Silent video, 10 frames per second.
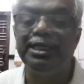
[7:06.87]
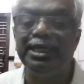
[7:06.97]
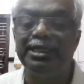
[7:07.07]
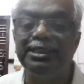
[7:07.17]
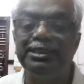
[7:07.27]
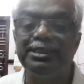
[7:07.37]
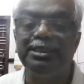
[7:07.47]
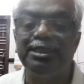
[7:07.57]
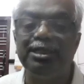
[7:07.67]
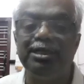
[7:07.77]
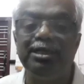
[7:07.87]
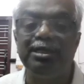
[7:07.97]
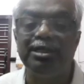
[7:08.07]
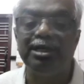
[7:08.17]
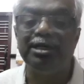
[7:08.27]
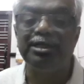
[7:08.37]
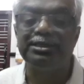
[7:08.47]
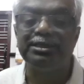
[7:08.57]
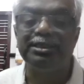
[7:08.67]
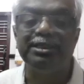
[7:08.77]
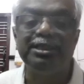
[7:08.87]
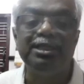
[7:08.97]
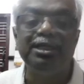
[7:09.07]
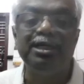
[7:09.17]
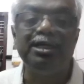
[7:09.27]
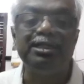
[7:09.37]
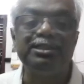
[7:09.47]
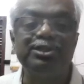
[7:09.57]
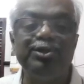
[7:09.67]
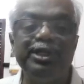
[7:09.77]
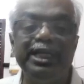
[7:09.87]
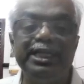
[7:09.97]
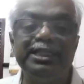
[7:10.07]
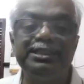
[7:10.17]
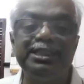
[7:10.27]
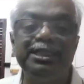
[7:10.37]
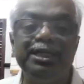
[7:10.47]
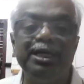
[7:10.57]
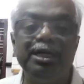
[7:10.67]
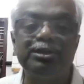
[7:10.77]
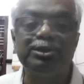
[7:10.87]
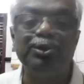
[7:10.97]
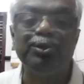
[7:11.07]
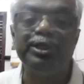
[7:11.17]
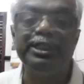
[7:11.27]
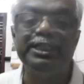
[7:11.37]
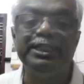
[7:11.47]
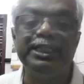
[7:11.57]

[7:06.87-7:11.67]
energy lost. Energy stored in the